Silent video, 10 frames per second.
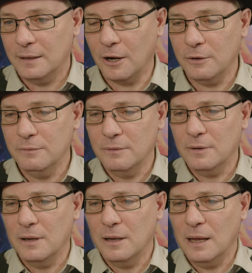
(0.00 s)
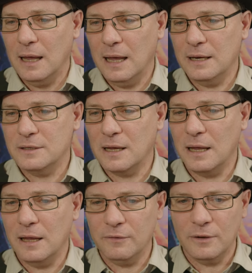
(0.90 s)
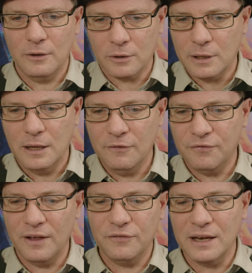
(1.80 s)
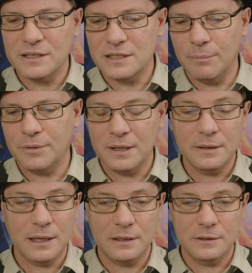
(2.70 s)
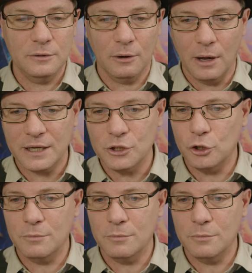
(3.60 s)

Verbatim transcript: You know, and uh, if, look, if they've done something that you like in